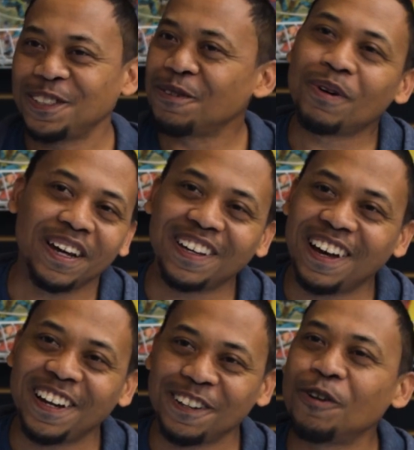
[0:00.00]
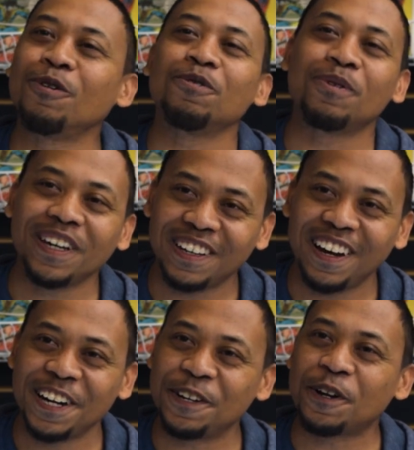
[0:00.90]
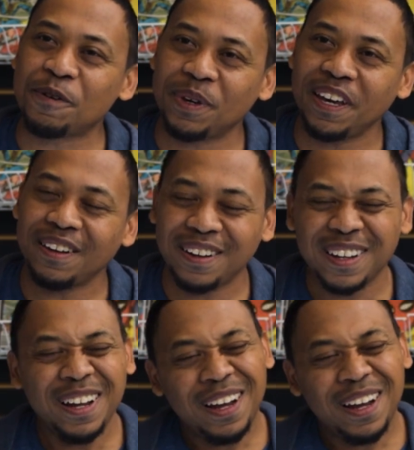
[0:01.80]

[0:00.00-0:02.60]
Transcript: The white guy, the old white guy. You know what I mean? And